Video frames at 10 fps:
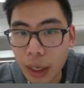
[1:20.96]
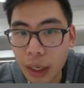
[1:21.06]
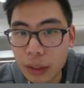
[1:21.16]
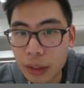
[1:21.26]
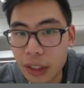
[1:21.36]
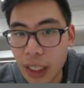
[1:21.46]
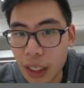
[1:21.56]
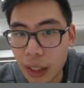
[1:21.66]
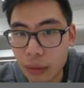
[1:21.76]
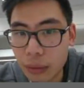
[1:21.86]
And
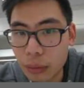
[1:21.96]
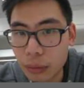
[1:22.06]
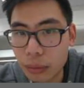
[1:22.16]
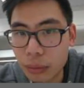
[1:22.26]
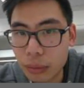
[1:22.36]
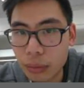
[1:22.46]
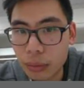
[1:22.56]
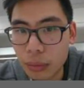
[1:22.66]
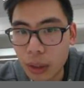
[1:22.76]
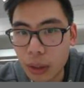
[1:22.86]
D,
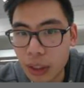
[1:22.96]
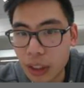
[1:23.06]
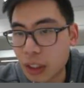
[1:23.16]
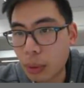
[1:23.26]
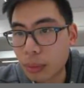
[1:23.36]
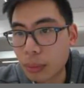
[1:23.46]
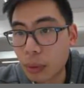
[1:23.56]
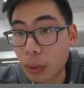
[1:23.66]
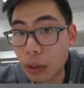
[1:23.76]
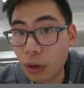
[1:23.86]
this is
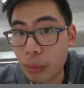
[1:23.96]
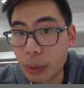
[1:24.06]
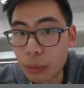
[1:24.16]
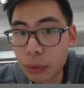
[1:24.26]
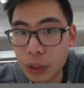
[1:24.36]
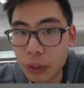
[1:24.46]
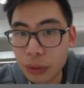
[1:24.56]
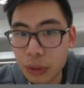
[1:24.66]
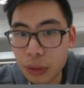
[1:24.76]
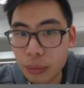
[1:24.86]
probably what a lot of people would
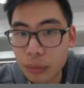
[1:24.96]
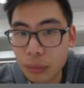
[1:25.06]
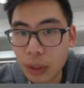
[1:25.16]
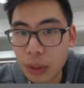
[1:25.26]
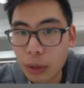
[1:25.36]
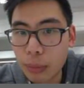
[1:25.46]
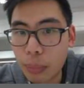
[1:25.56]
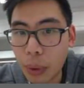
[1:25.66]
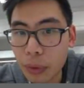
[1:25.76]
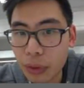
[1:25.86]
choose,
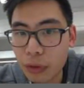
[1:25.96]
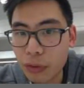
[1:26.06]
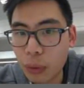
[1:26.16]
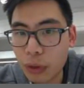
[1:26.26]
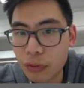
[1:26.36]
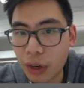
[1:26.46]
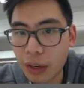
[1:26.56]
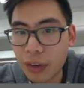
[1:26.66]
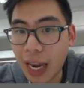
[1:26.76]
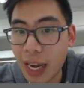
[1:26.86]
both 4 to
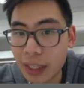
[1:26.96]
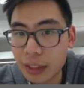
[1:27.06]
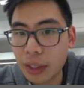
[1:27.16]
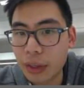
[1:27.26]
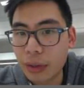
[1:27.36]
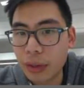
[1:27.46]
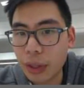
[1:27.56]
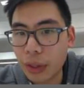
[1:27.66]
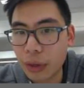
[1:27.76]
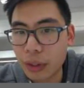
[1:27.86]
5 and
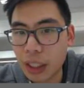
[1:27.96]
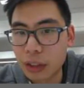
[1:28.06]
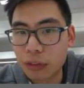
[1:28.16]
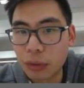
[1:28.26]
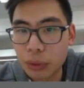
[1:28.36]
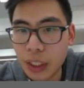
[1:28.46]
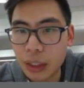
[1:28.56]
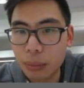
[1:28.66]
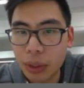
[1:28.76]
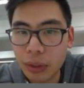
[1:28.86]
13 to
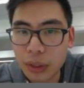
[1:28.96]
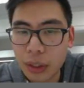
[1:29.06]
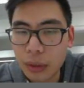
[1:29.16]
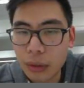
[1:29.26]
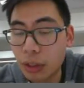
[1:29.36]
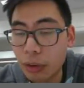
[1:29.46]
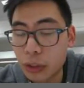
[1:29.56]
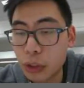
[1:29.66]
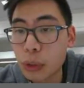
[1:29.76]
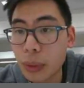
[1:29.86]
14, because there
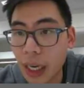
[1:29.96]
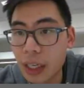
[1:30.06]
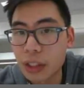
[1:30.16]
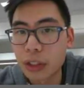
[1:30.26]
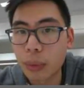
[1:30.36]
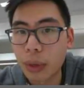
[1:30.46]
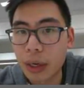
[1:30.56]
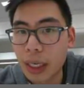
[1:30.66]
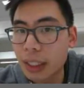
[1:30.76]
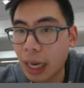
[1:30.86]
are two occasions
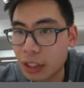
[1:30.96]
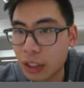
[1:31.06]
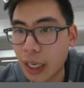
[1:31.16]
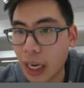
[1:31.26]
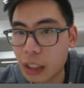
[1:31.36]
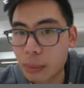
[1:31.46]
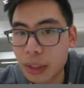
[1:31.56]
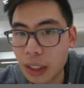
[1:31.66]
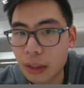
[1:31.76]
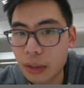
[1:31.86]
where it's actually
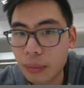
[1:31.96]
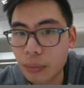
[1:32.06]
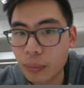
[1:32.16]
80%.